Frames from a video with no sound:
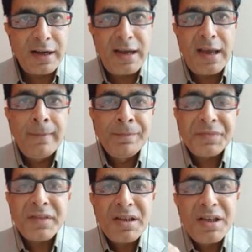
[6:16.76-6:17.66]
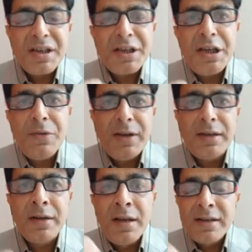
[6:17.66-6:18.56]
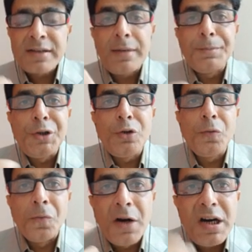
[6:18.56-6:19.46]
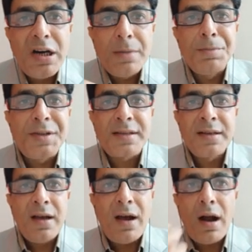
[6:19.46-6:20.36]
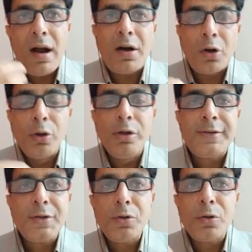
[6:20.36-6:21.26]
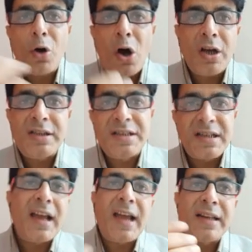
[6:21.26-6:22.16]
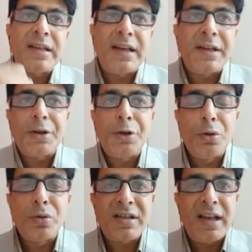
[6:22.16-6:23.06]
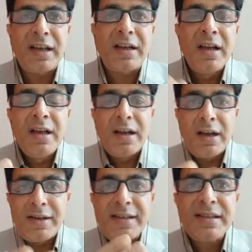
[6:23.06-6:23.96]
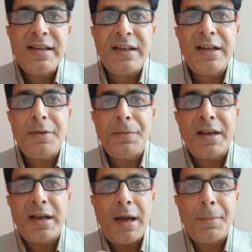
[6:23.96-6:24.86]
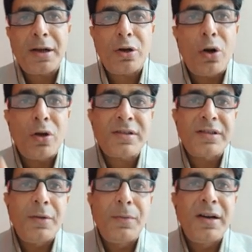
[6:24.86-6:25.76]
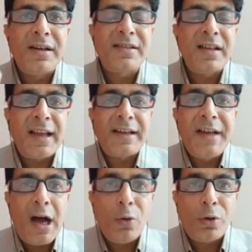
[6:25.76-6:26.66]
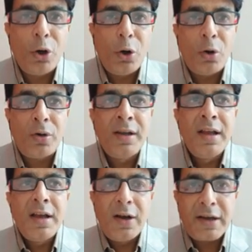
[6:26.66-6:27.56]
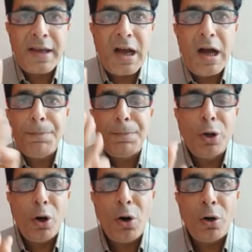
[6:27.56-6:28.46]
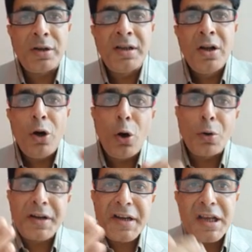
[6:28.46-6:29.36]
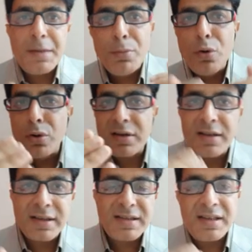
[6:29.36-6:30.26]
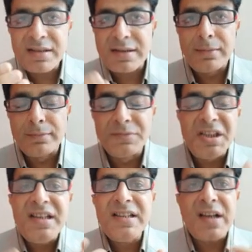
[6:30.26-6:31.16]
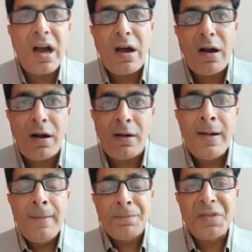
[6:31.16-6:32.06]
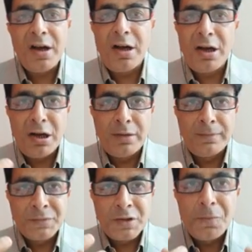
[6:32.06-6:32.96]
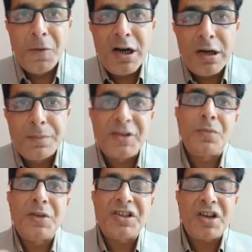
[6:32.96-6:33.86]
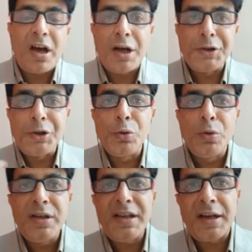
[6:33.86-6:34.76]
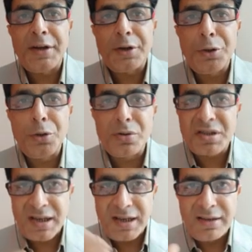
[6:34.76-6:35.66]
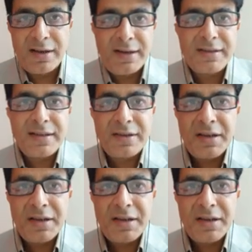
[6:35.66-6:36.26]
Okay, even some new verbs are also coined and introduced, like recently we come across the words like download, okay, upload, or reboot the system. These are the verbs which are newly introduced in the recent